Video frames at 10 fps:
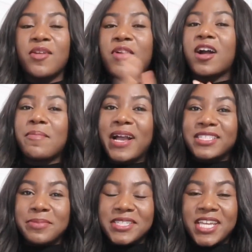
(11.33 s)
Welcome
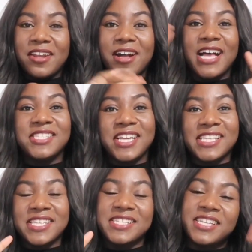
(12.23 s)
back to my channel. As you
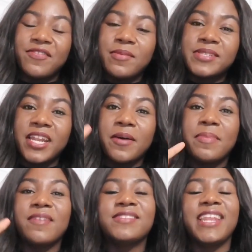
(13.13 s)
guys can tell from title
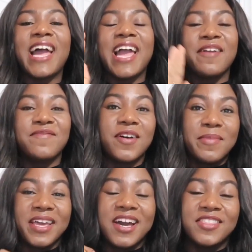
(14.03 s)
above, today I am
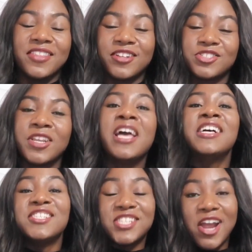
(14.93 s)
filming another
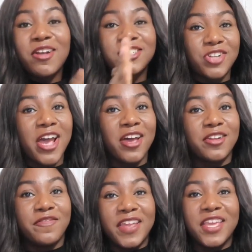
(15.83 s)
Zara try
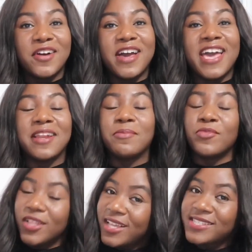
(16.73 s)
on video, and
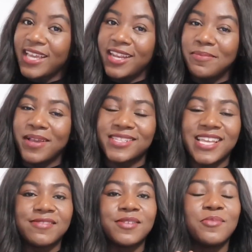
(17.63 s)
I'm really excited because
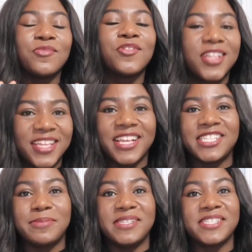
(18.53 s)
I have some really
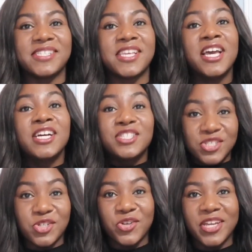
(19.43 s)
nice pieces to
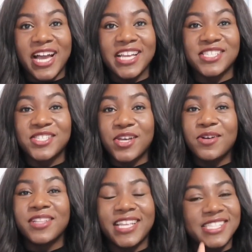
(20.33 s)
show you guys. So
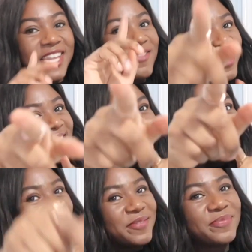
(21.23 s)
let's get right
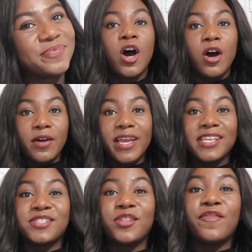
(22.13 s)
into it.
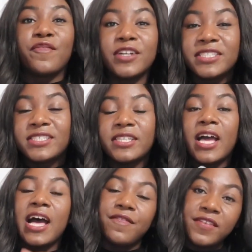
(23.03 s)
Okay, so the first
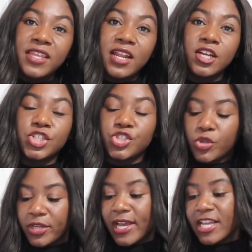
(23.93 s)
outfit that I'm going to show
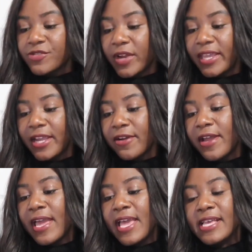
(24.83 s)
you guys right
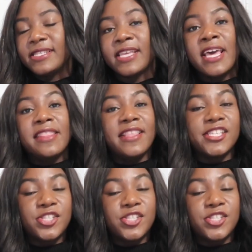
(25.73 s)
here is the